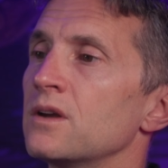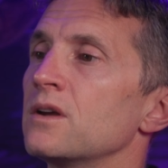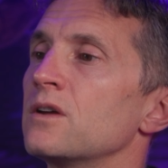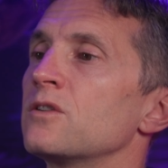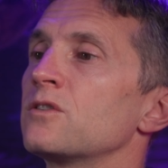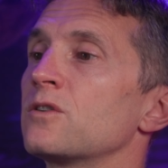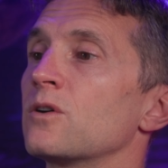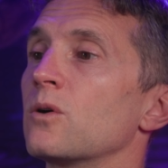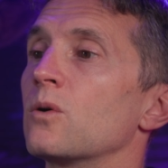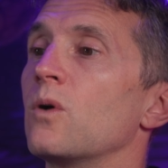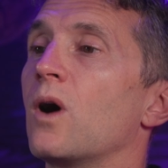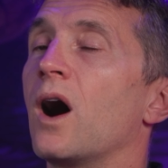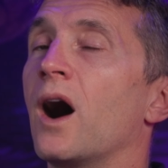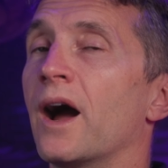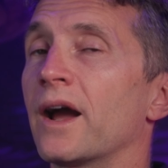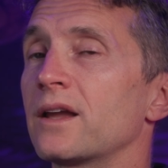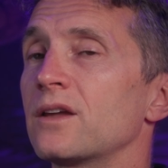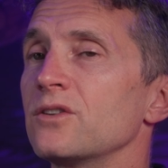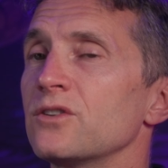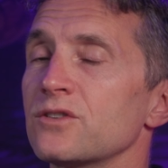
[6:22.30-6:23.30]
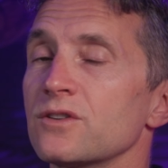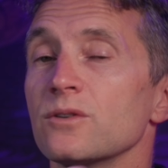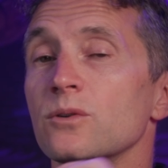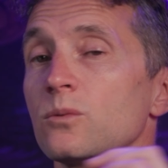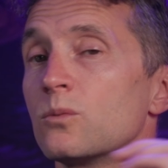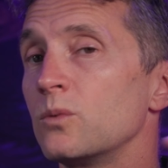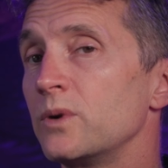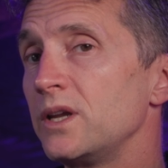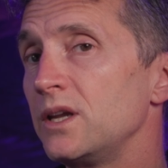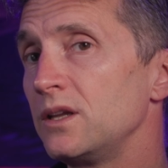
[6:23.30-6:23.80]
So I can still
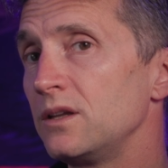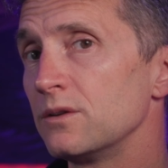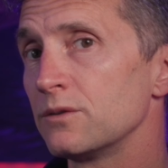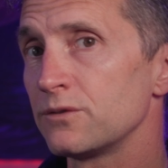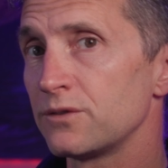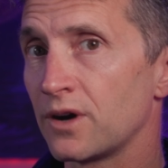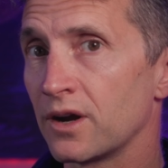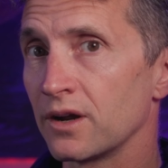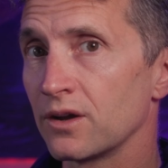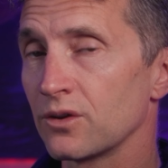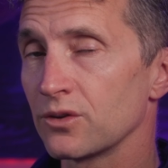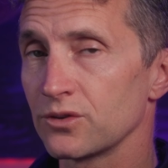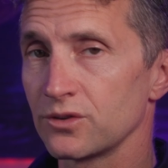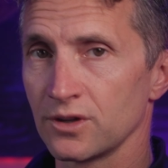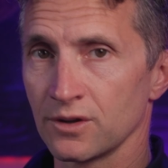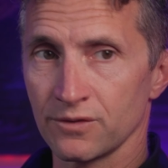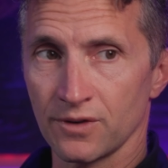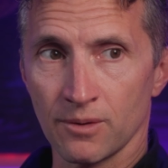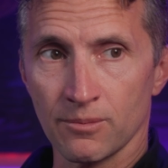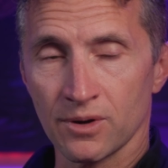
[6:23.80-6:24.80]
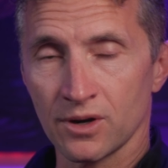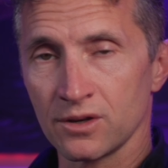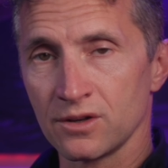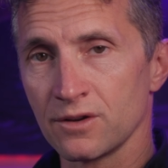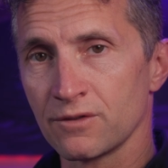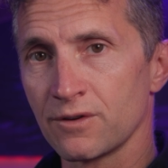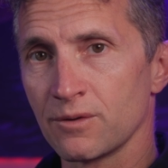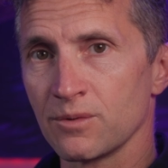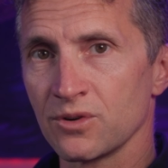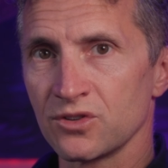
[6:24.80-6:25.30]
read the files. If I'm on a
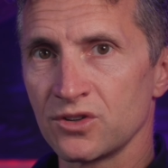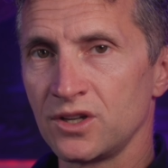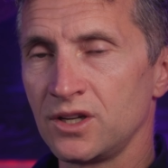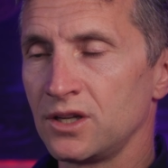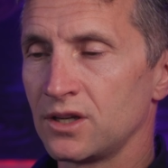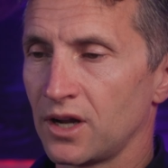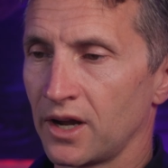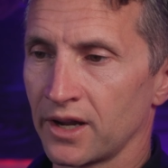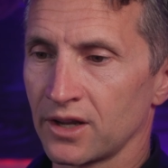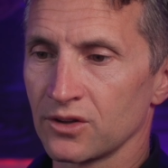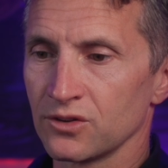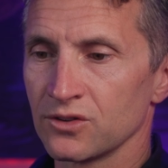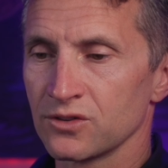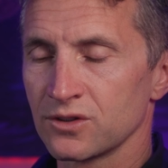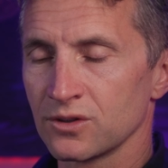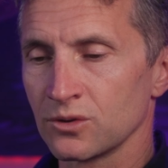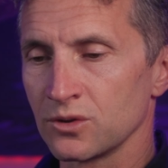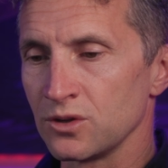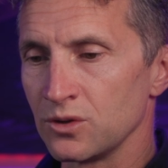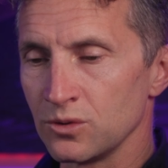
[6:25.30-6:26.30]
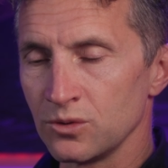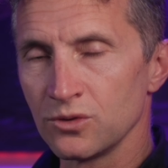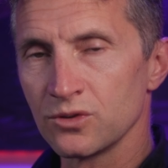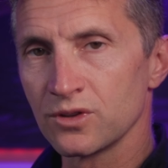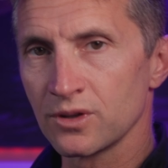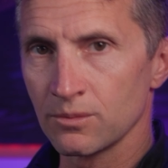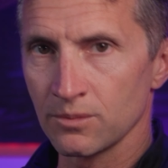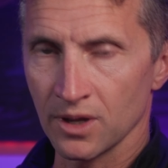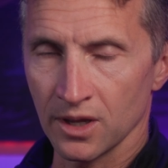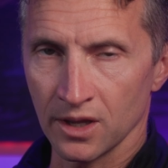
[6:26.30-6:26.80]
different machine, I can still use
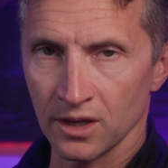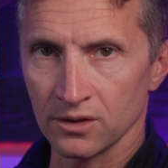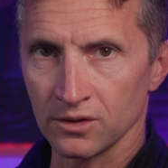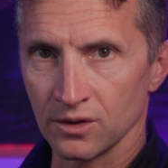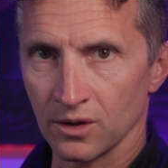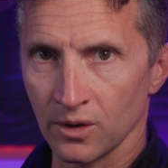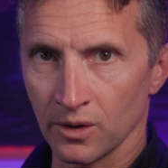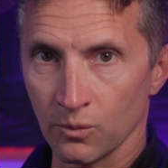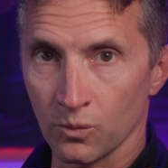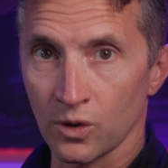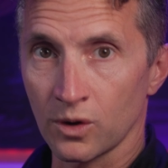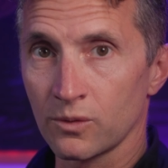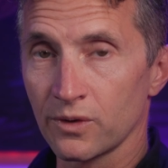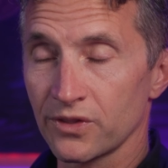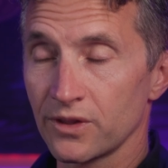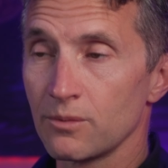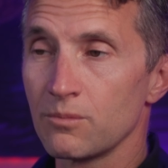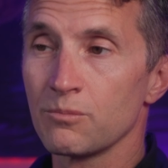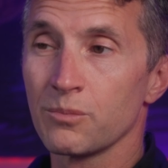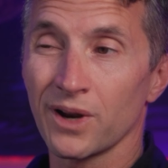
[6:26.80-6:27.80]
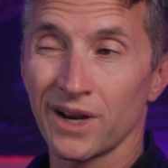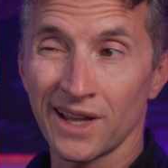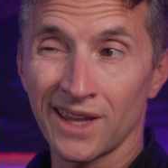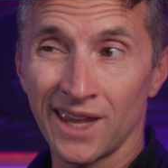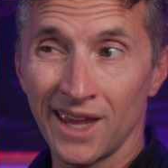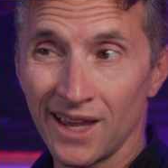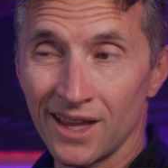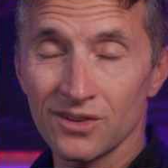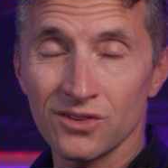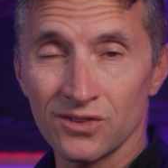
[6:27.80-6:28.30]
them and work with them, but I
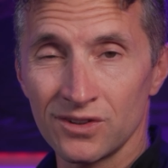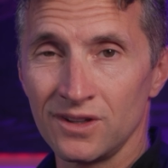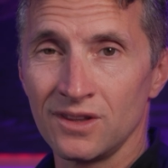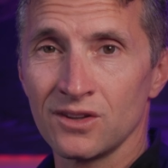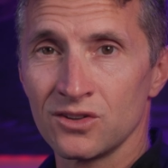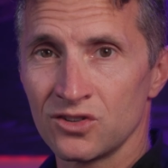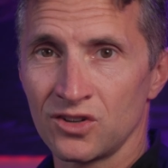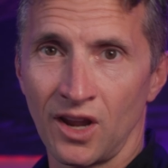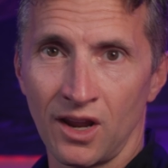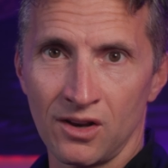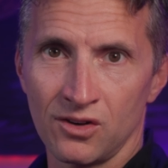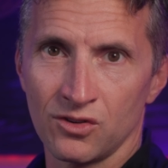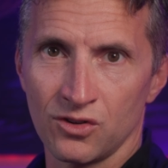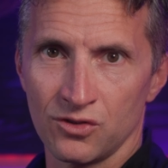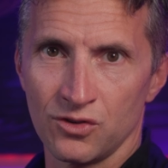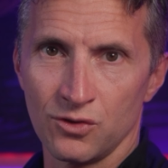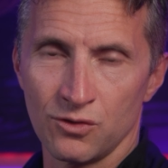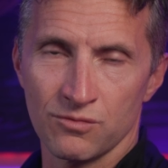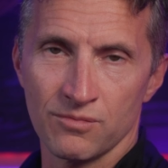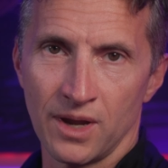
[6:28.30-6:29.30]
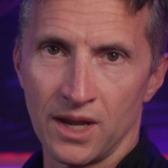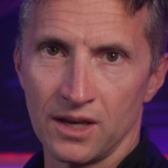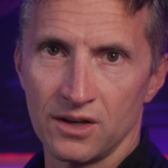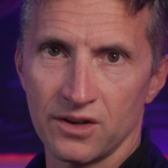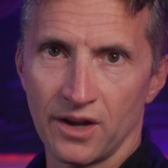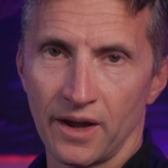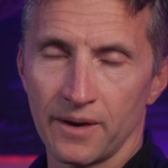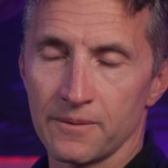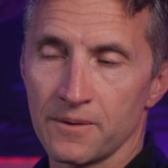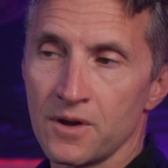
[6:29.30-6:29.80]
can't see the changes you've made
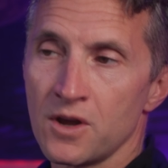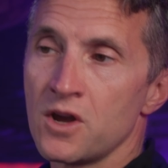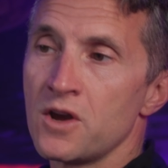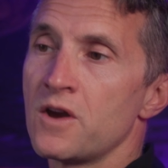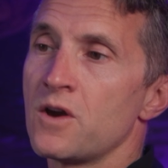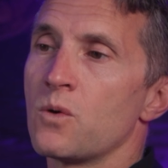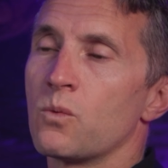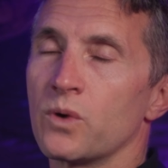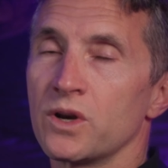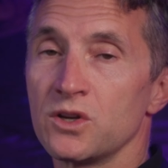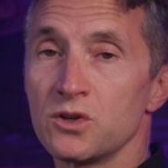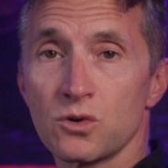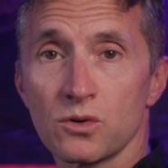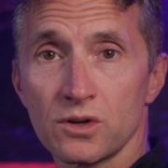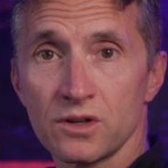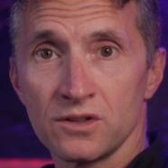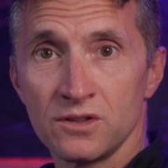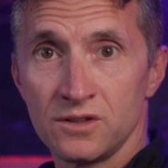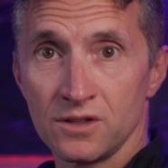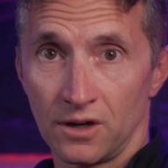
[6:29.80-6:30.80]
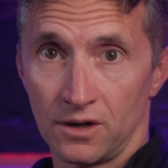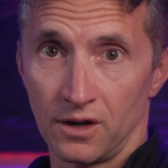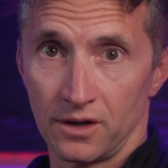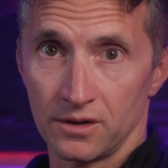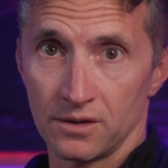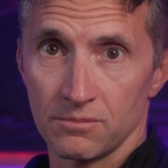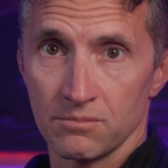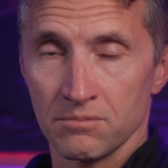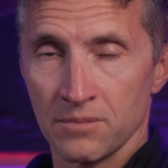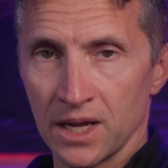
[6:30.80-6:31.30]
yet. When you're
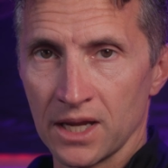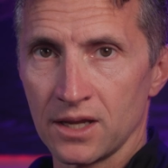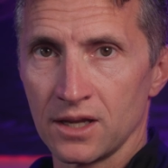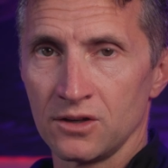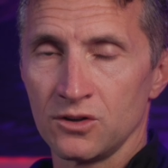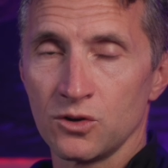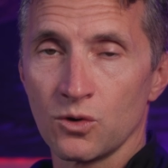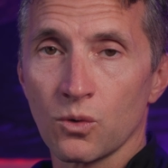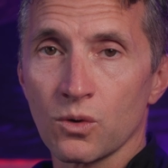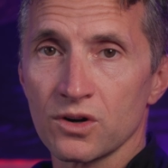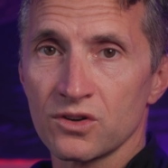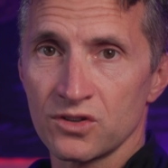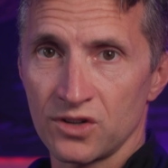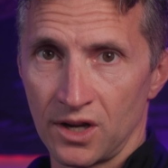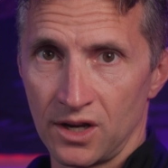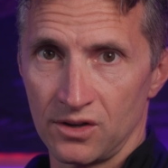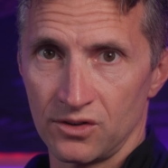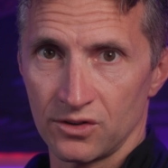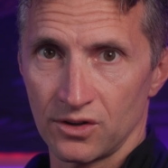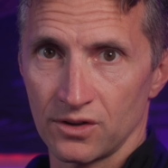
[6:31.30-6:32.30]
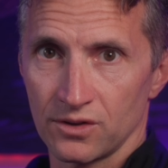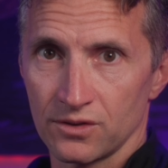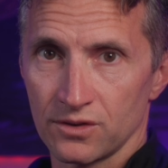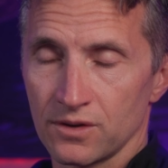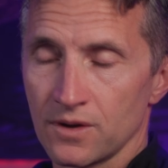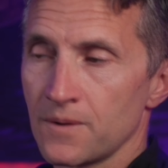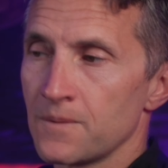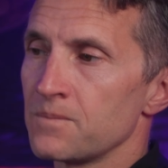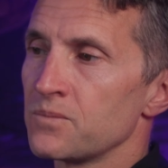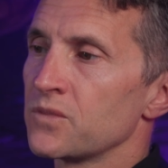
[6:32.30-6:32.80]
done making your changes,
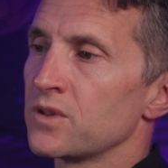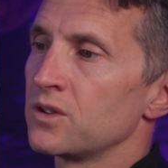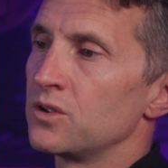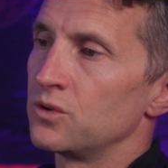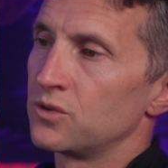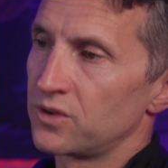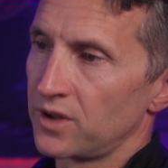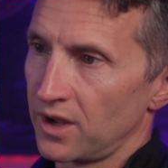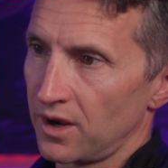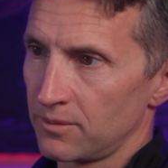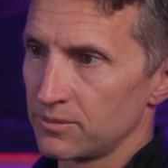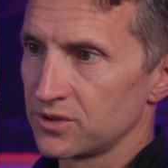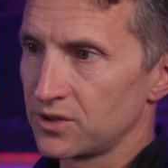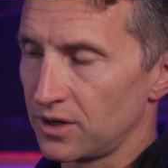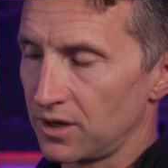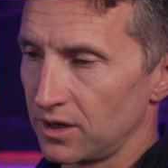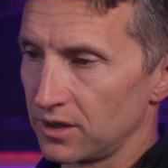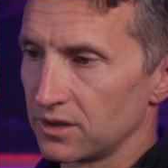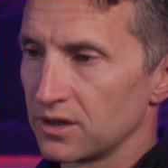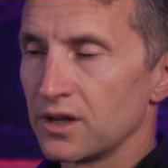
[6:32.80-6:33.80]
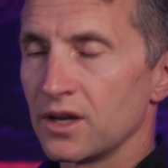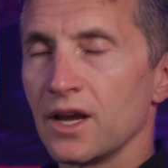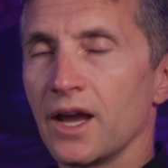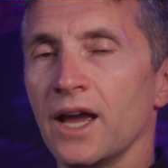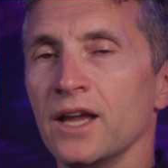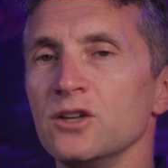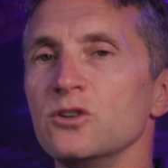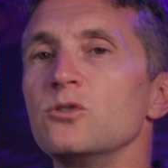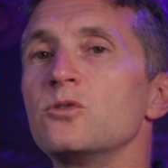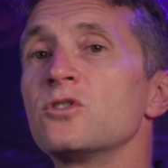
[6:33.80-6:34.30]
you say, I'm done,
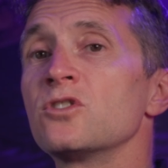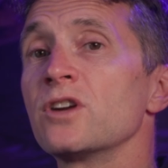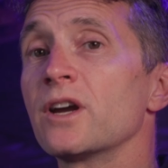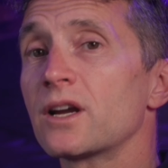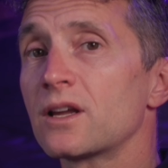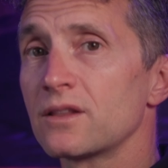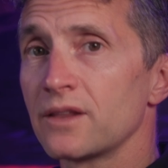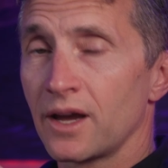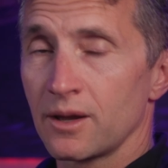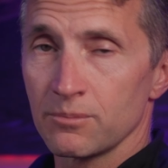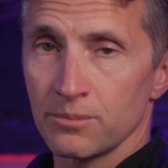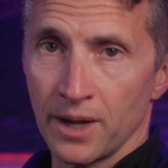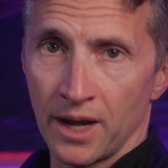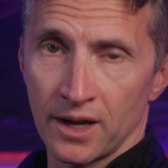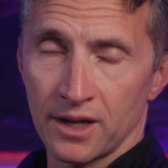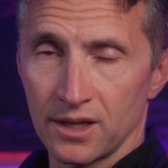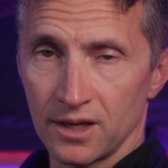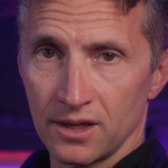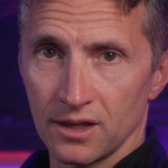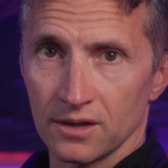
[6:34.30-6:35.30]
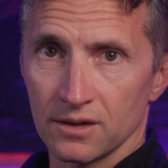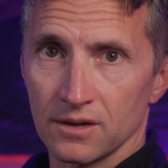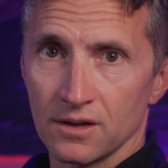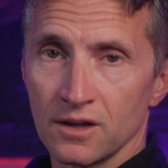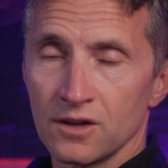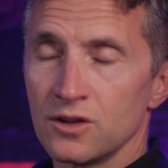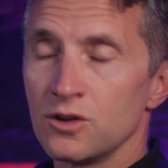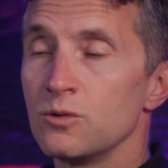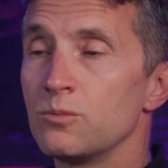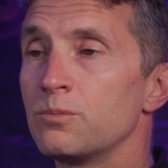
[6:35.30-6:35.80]
and you check that back in.
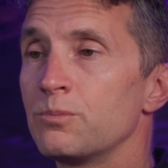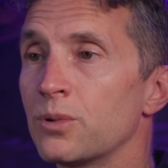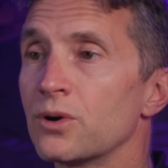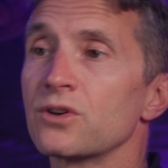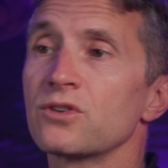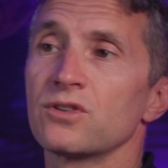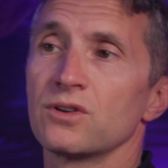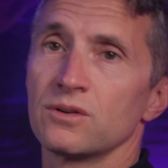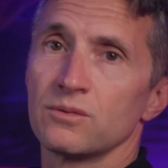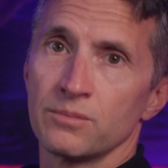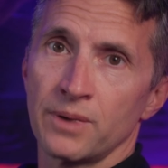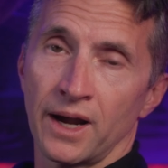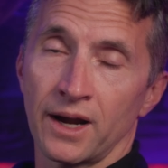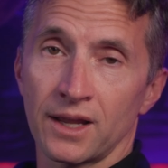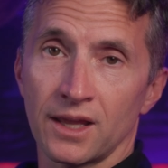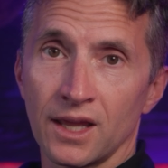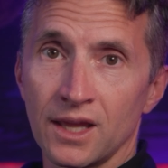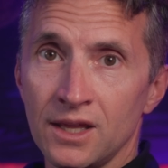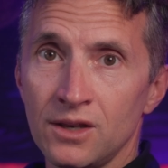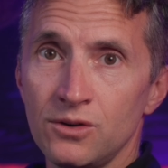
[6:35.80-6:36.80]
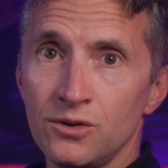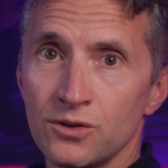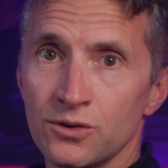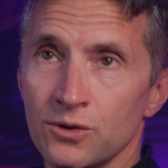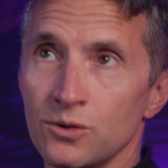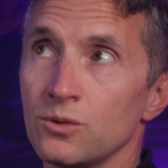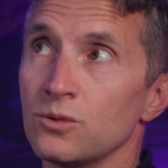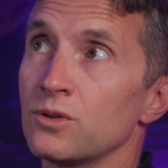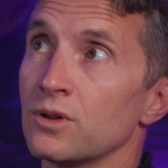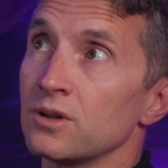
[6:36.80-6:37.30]
You push it back
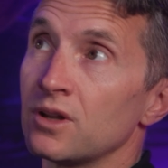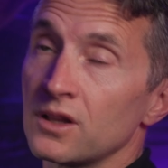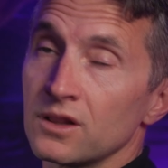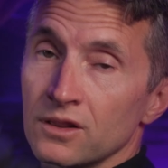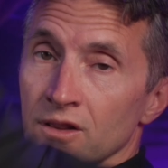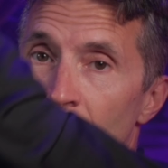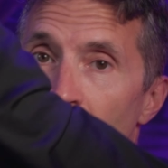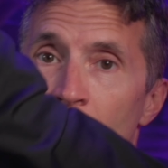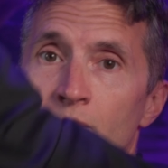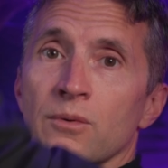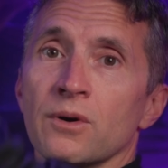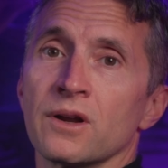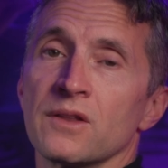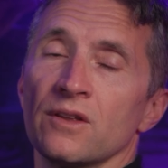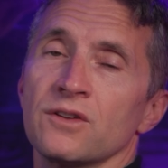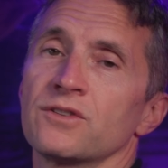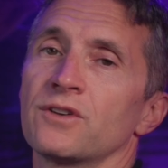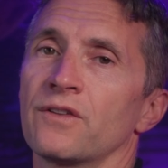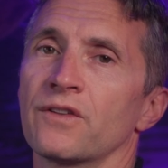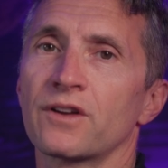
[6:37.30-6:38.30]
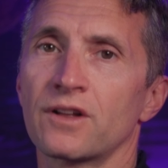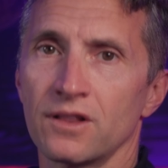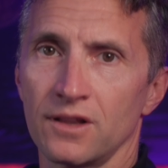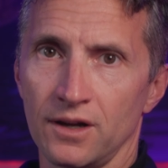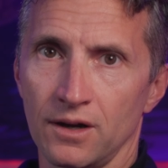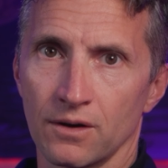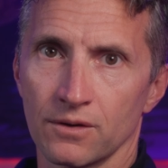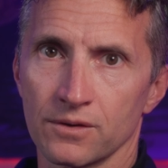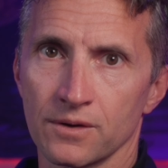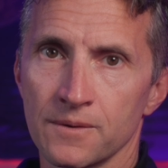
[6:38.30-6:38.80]
into the library that's on the
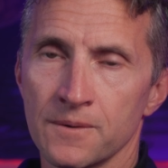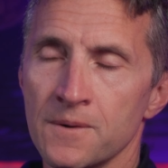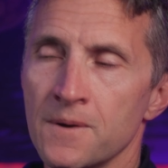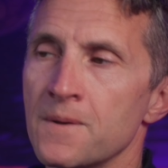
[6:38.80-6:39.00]
cloud.